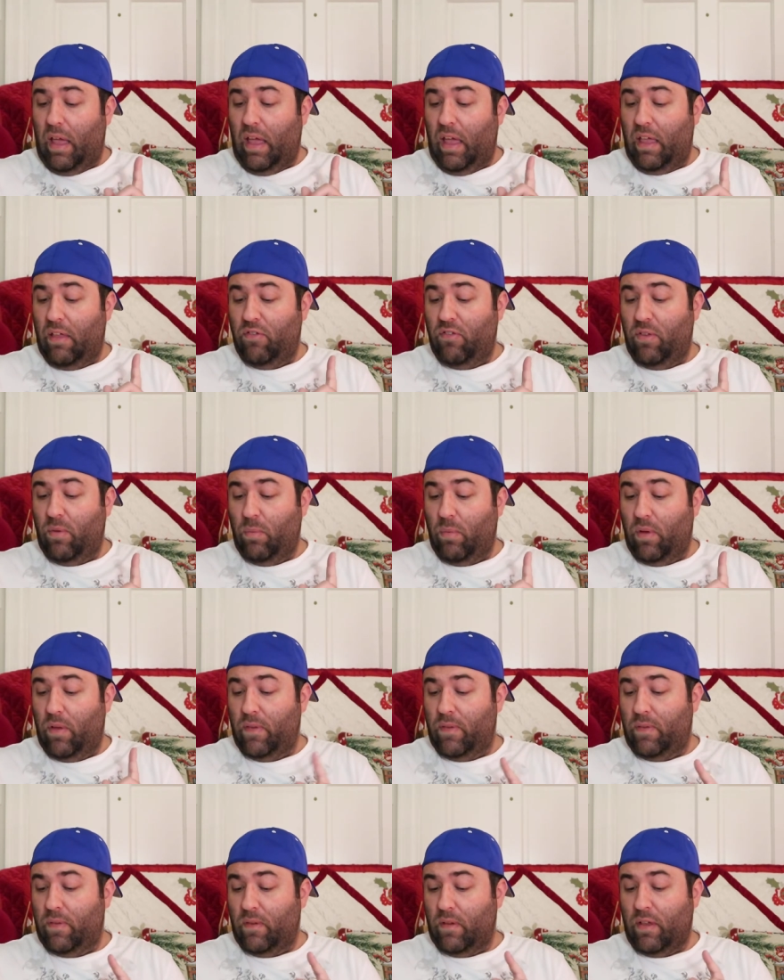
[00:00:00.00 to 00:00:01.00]
And she
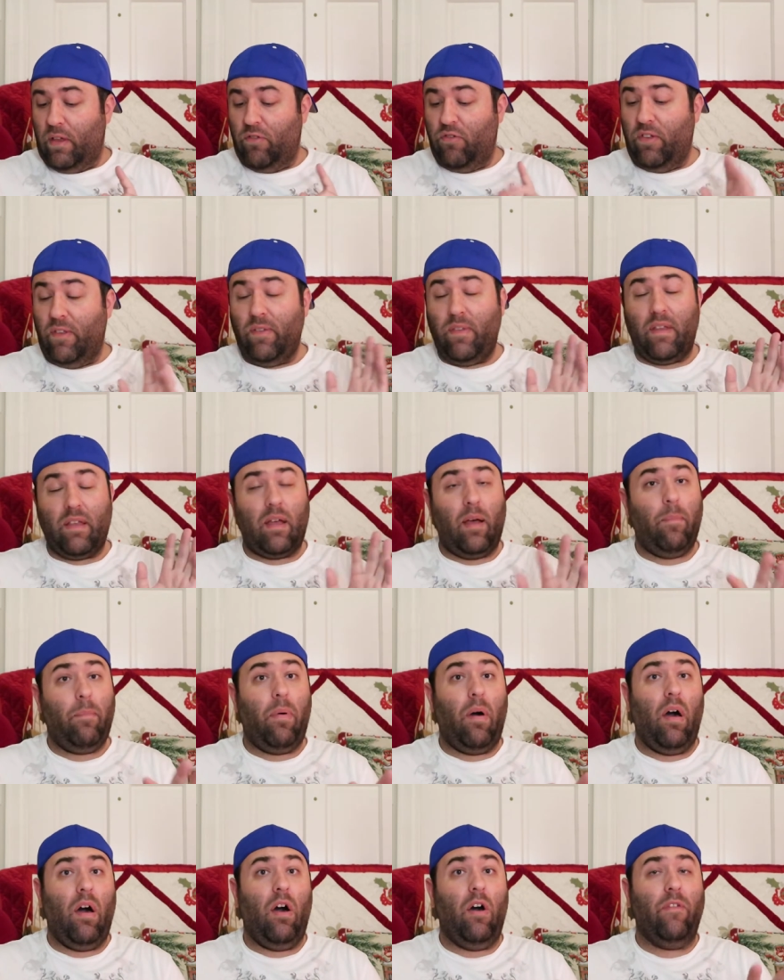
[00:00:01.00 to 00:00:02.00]
wants, because she's like
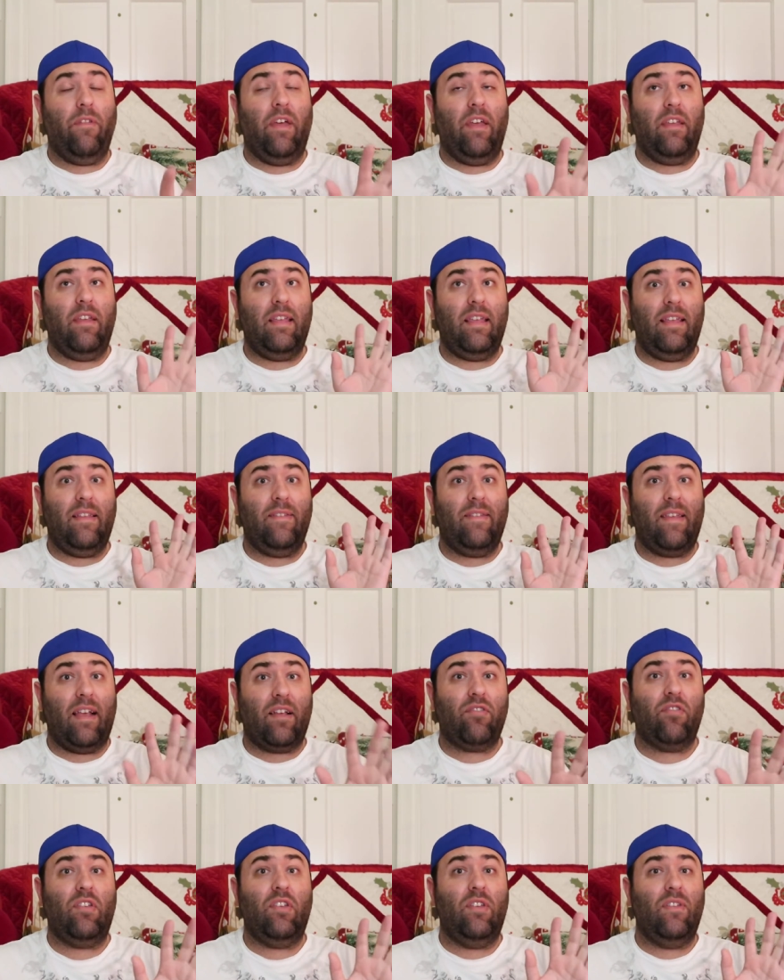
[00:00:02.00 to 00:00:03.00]
appalled that he's
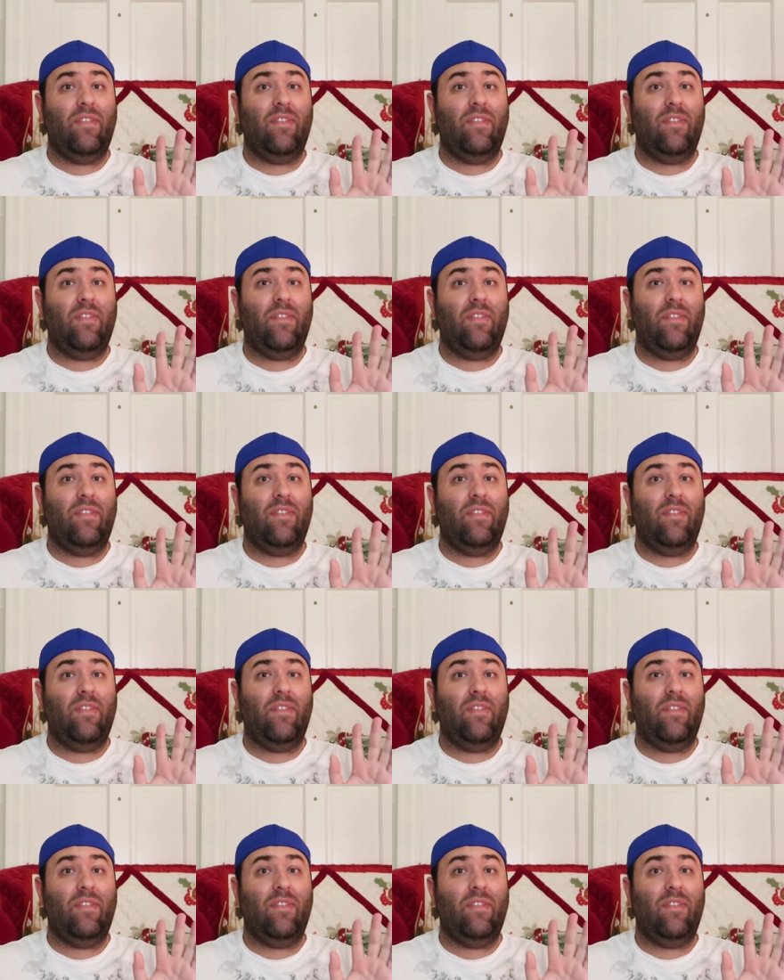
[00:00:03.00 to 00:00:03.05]
actually